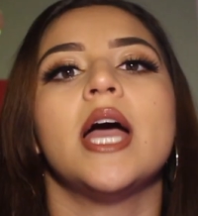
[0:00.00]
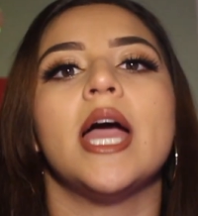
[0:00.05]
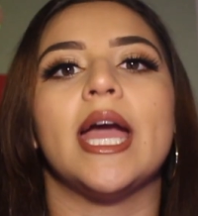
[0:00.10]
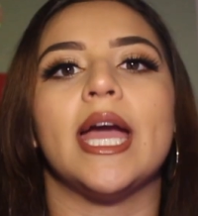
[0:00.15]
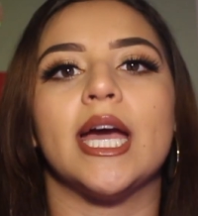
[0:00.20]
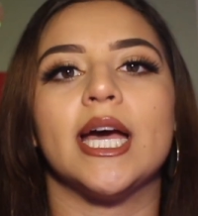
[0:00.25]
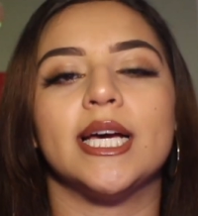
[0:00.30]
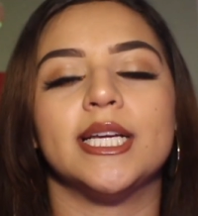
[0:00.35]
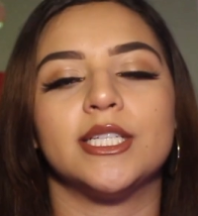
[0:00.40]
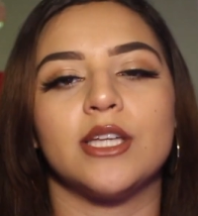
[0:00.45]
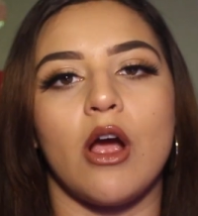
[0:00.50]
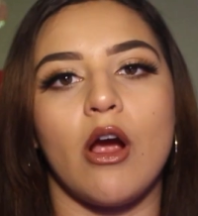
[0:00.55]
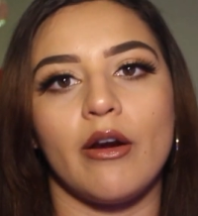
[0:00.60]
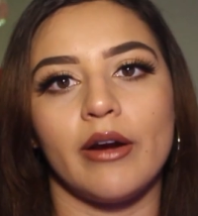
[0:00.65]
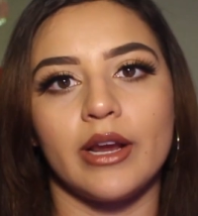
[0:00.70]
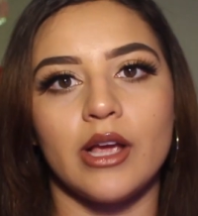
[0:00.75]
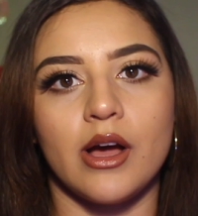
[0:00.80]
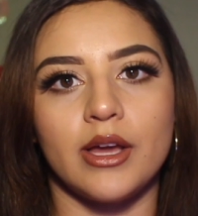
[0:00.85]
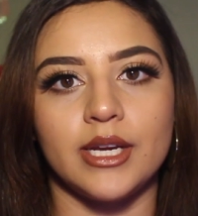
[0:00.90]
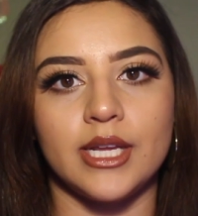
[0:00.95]
And
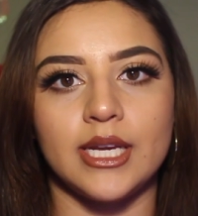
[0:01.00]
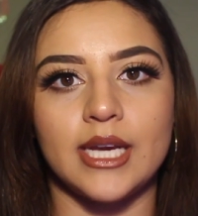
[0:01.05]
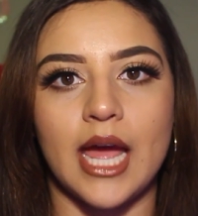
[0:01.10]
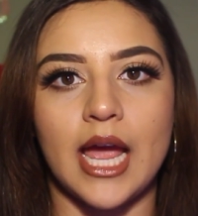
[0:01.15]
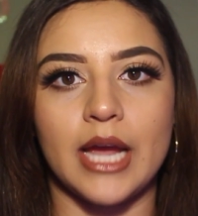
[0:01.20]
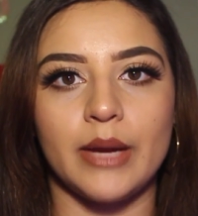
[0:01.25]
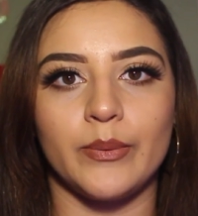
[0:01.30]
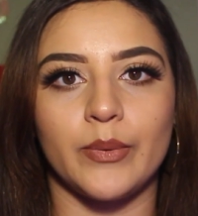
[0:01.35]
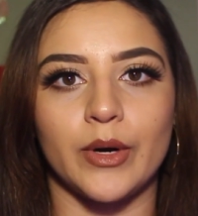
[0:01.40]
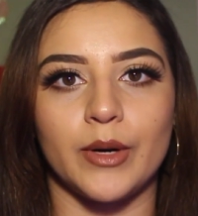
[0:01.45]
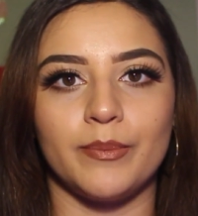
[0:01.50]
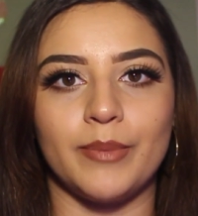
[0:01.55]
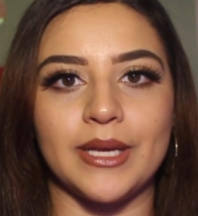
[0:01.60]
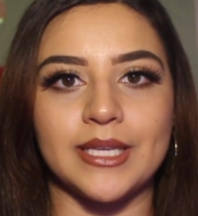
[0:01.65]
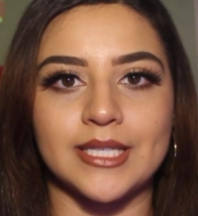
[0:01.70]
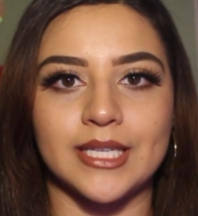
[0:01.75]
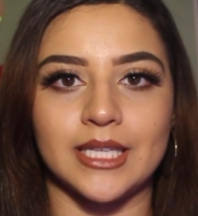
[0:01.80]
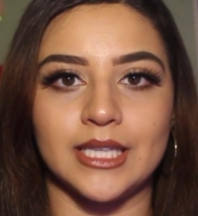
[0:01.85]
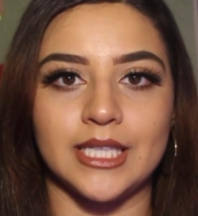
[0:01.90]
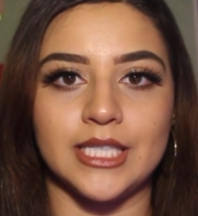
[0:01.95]
Ariana and I were
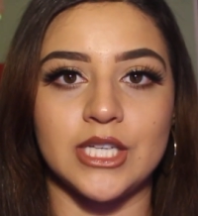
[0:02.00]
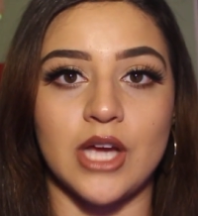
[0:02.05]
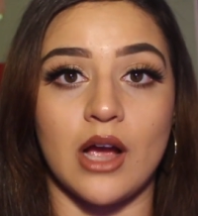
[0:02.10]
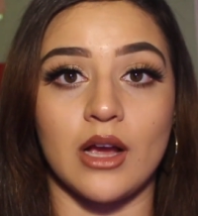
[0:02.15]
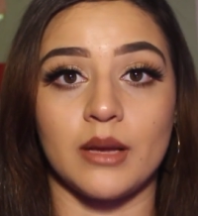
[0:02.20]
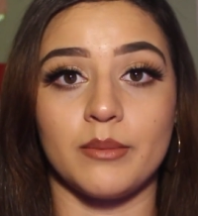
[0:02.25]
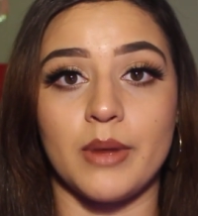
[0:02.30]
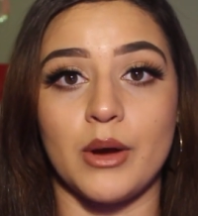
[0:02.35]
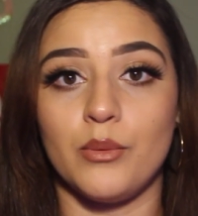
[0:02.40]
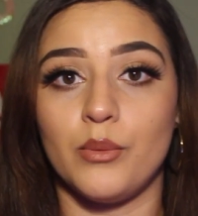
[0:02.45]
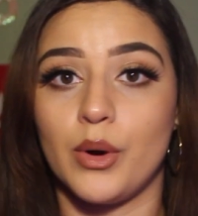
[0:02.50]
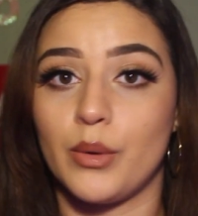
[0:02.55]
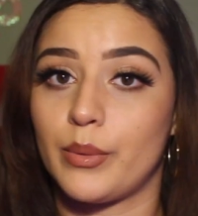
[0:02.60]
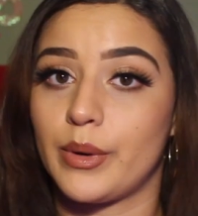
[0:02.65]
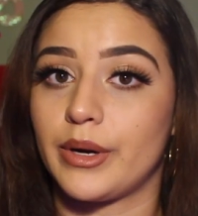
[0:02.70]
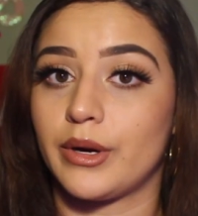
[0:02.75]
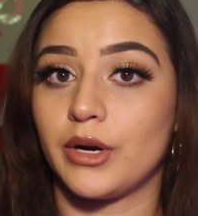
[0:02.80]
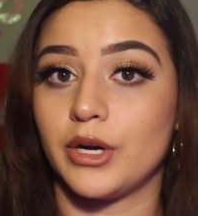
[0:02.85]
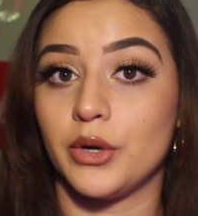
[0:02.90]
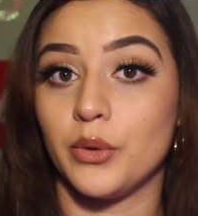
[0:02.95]
basically talking about what
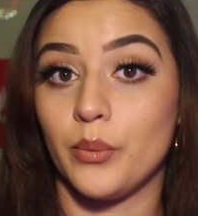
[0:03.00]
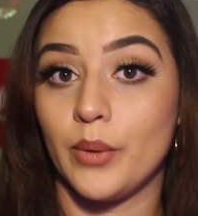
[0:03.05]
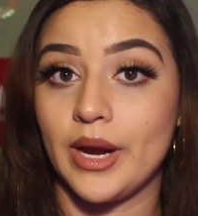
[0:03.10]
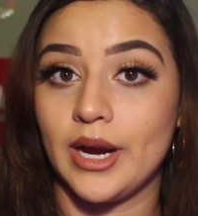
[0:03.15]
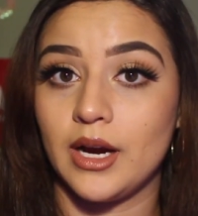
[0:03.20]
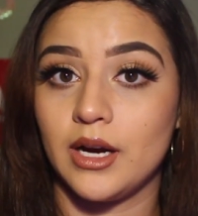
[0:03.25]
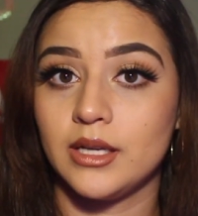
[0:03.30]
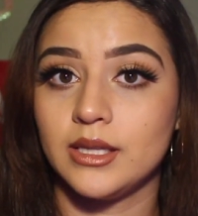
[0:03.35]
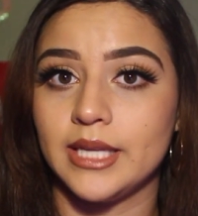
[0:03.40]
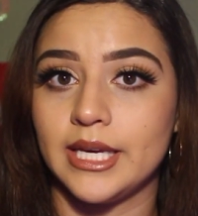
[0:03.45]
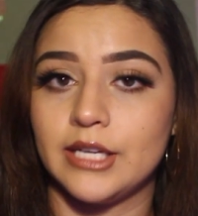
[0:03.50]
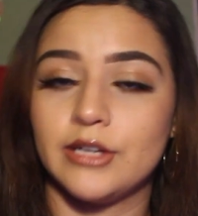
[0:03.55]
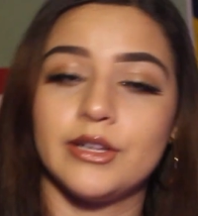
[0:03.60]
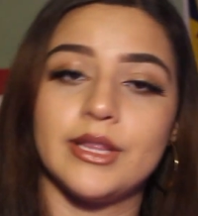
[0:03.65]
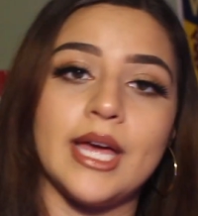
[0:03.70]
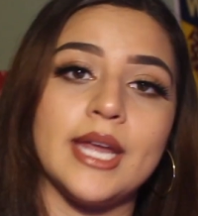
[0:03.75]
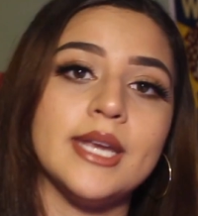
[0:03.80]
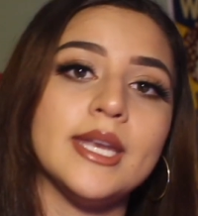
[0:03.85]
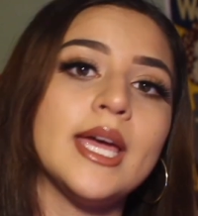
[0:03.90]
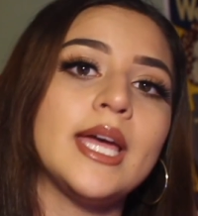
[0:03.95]
we were going to wear later
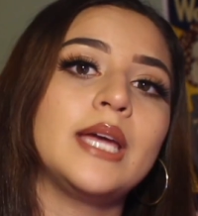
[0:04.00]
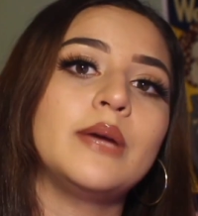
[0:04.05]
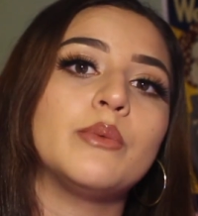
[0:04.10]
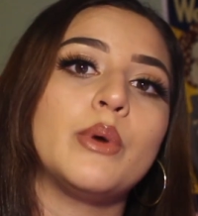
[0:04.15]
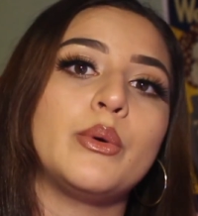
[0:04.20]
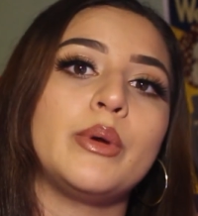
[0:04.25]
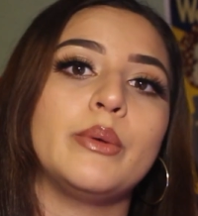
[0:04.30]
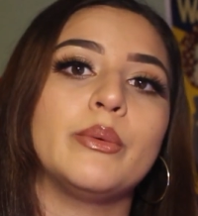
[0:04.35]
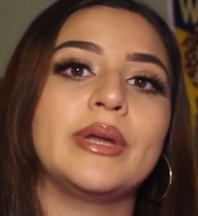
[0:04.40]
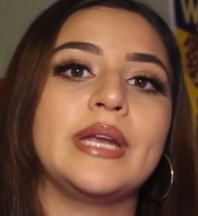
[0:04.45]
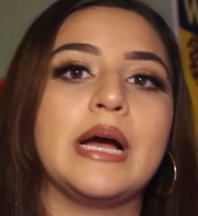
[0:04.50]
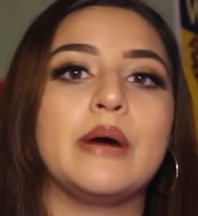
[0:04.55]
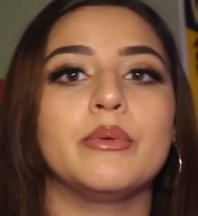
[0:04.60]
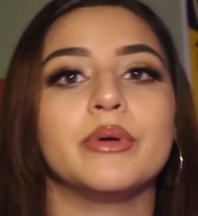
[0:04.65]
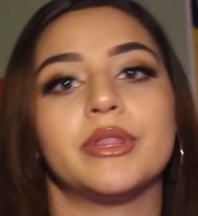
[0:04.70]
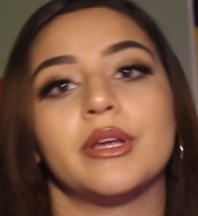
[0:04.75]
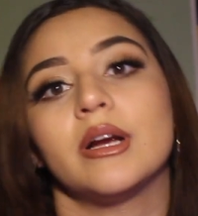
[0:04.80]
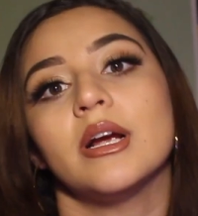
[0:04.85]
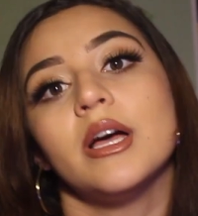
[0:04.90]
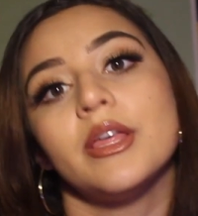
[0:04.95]
that night when we went out with our